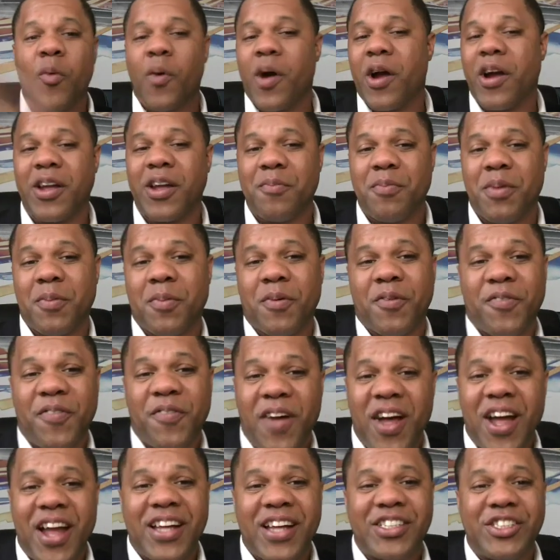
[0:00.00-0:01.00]
Where can people
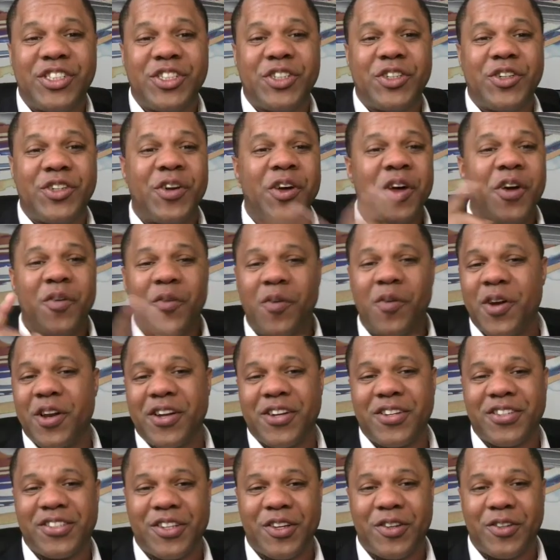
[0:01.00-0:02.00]
find you?
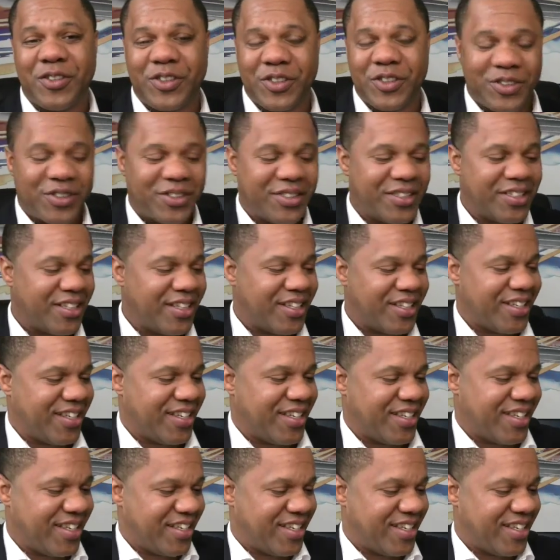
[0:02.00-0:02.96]
What are your socials?